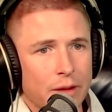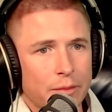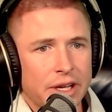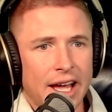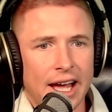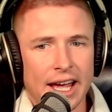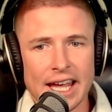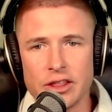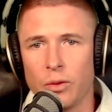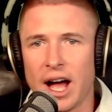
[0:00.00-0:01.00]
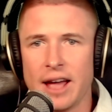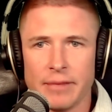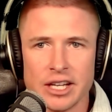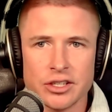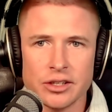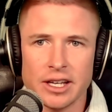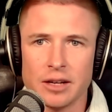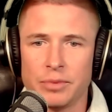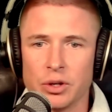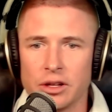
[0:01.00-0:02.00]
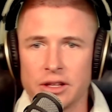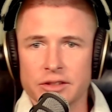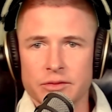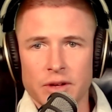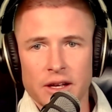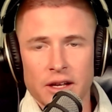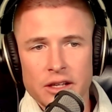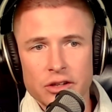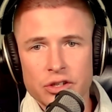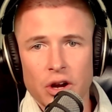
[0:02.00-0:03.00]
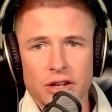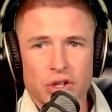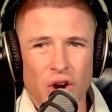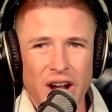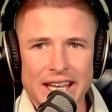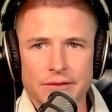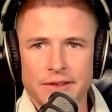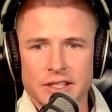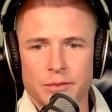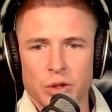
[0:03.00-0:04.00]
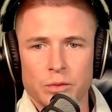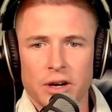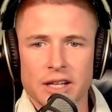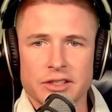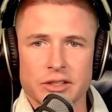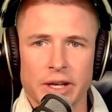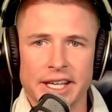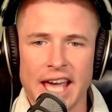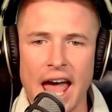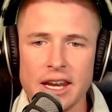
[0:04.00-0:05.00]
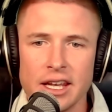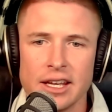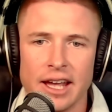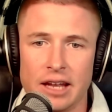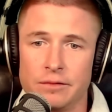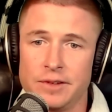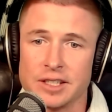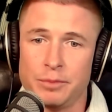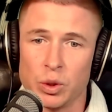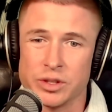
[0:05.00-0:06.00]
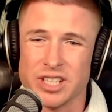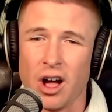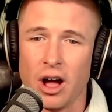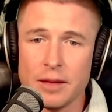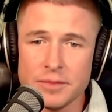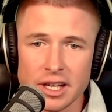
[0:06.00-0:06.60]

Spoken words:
But either way, make sure you get a builder that's try and get fixed build prices where you can and fixed build times,